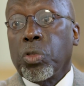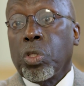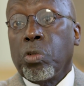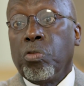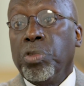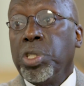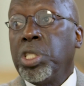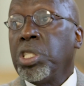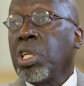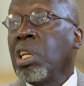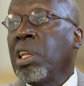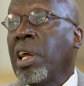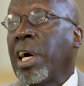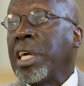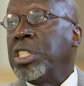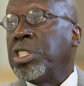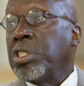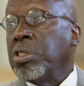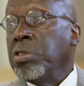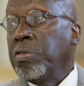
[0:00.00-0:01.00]
Richard
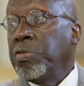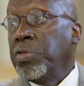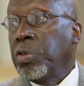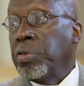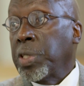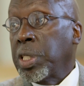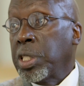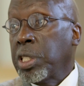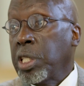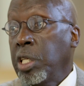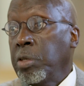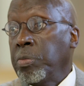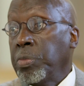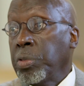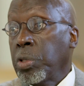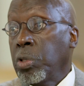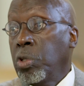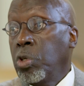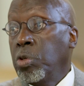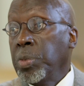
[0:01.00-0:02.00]
Leisher, for example,
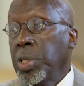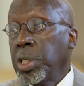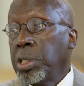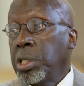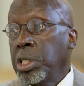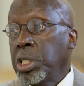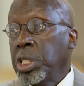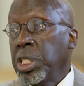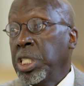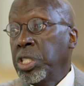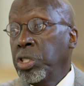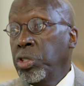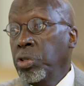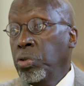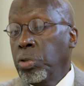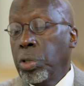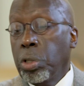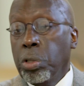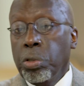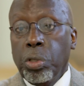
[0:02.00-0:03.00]
the homiletician at
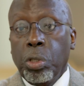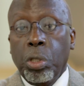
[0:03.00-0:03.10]
Duke,